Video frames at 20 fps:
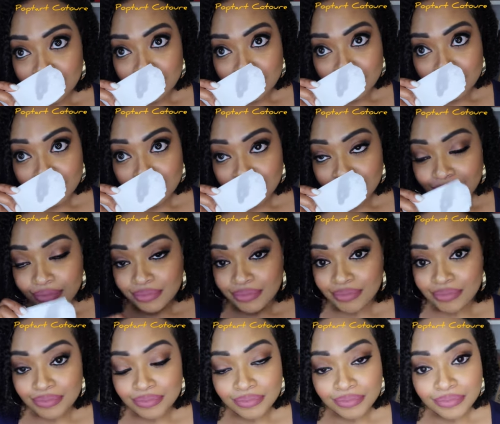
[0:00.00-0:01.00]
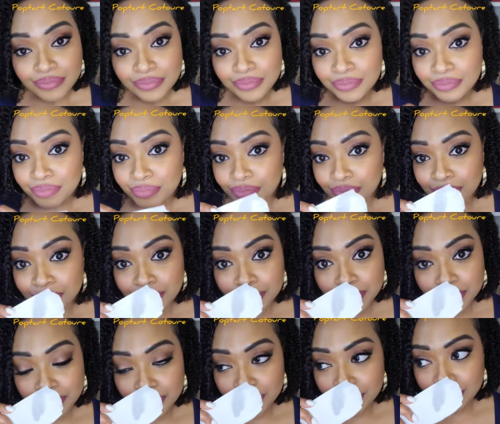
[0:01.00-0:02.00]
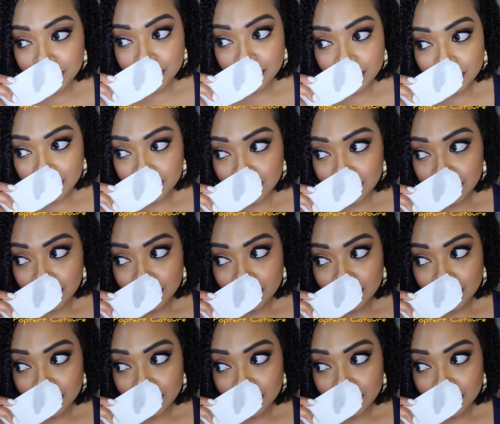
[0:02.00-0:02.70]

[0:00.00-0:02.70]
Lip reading: Nobody speaks.